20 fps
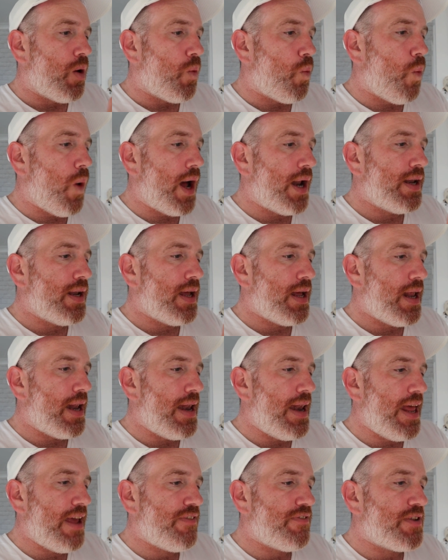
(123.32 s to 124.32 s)
One
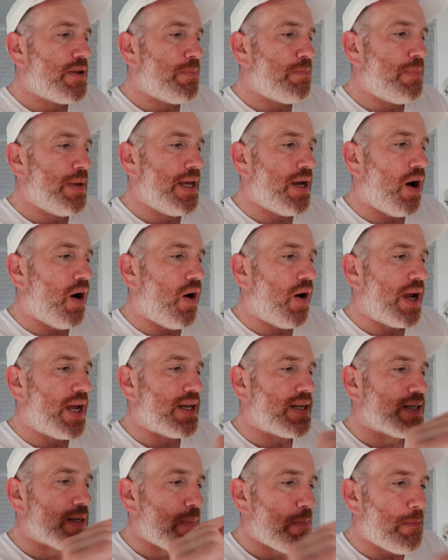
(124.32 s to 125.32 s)
left
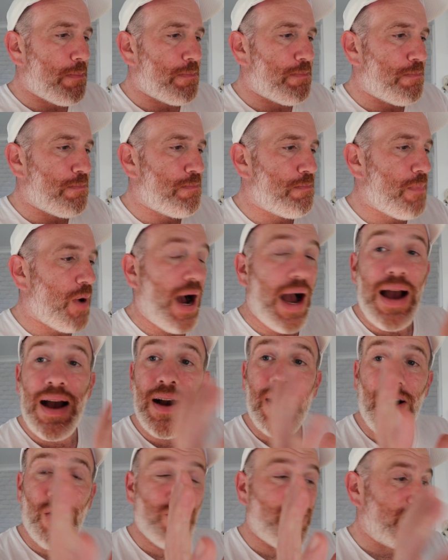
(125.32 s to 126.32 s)
behind
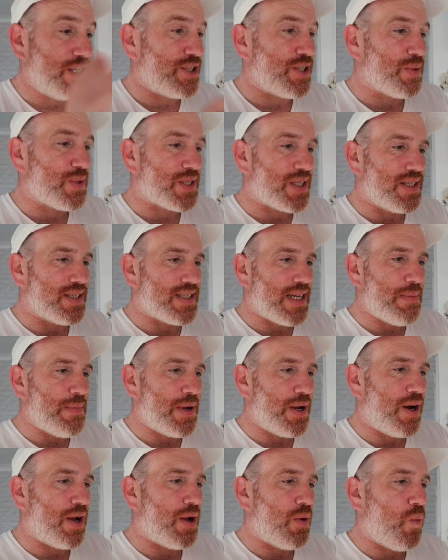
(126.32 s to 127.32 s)
orange, I was going to say
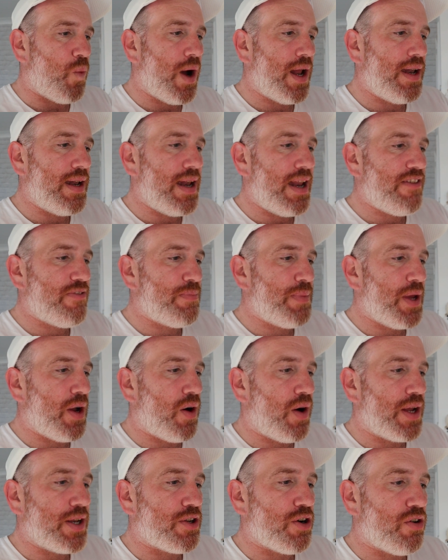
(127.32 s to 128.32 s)
banana. One left
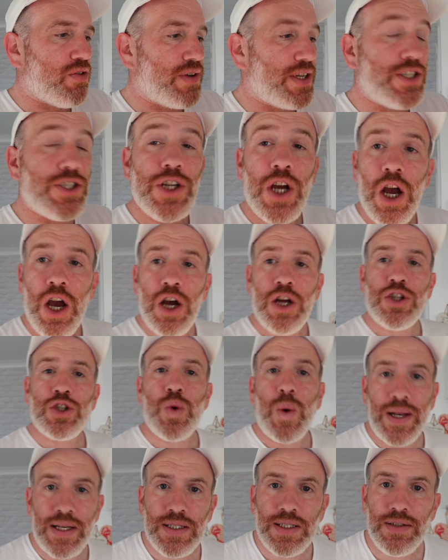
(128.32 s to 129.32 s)
behind orange,
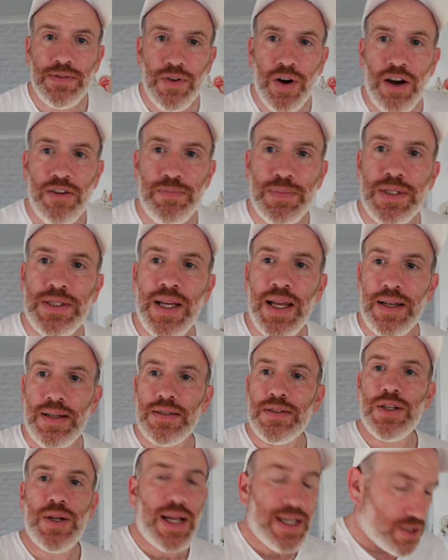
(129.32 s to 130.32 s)

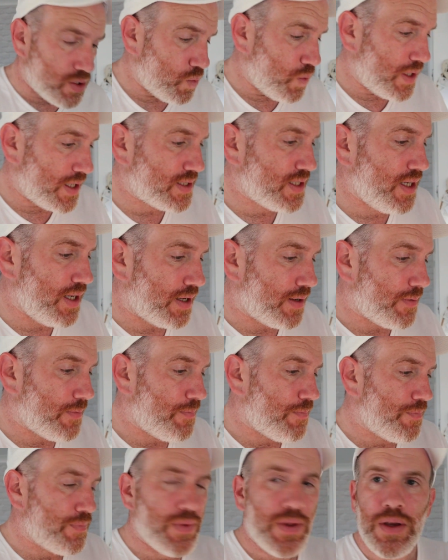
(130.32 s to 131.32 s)
25%. So that's all that's in it.
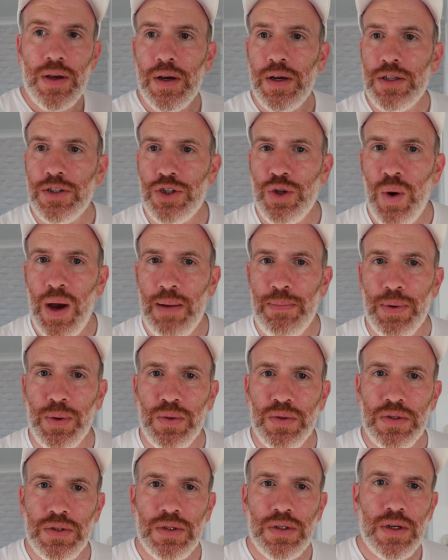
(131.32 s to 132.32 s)
It's two
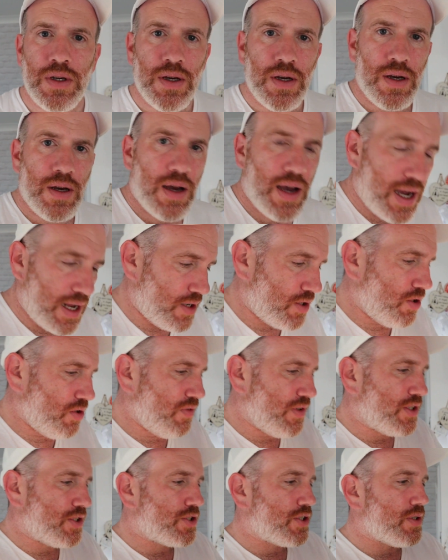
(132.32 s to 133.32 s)
apples and an
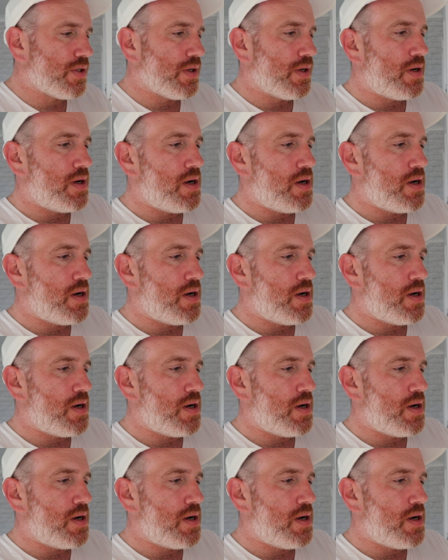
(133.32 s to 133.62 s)
orange.